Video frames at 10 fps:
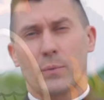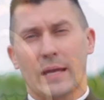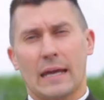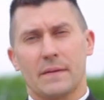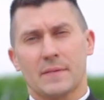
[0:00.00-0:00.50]

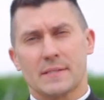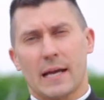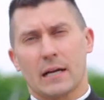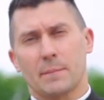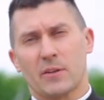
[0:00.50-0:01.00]
we have the
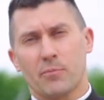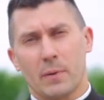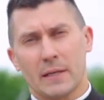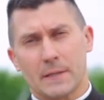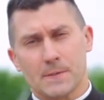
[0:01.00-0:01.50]
sacrament of
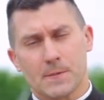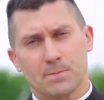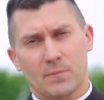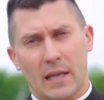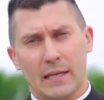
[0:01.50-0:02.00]
penance.
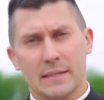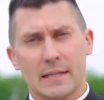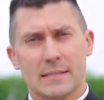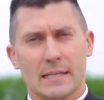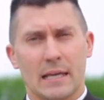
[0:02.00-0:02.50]
And in
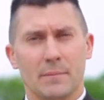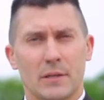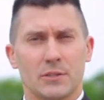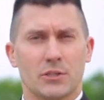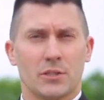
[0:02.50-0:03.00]
this
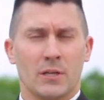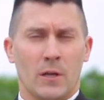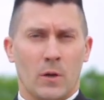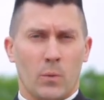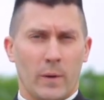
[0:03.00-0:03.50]
image,
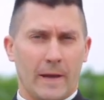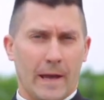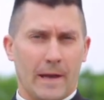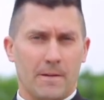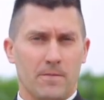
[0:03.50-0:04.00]
we
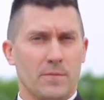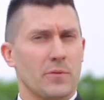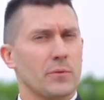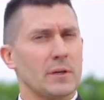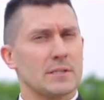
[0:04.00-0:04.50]
have
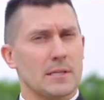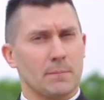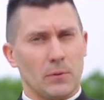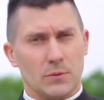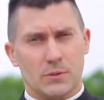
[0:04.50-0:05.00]
three
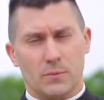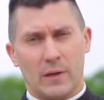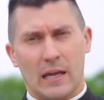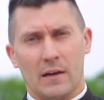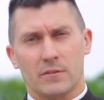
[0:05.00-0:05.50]
symbols.
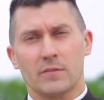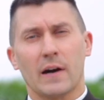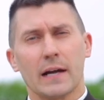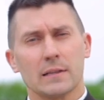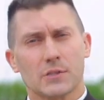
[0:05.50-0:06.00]
We have the
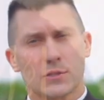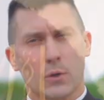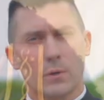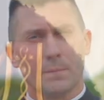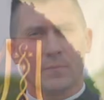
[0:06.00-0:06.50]
violet
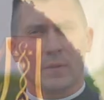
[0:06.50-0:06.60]
stole,